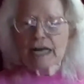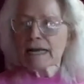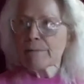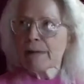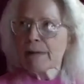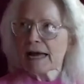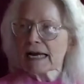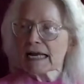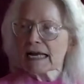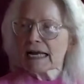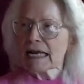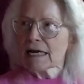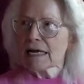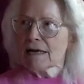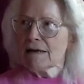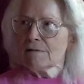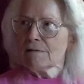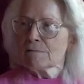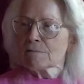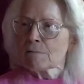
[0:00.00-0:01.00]
anybody.
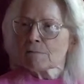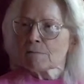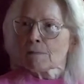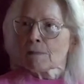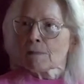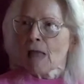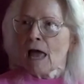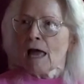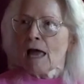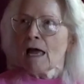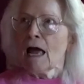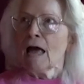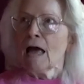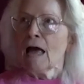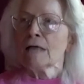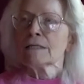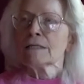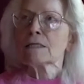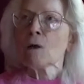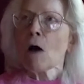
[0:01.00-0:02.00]

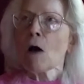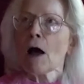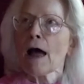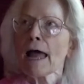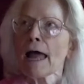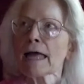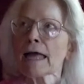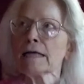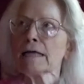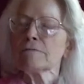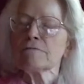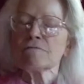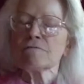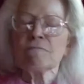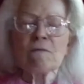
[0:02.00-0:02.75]
So I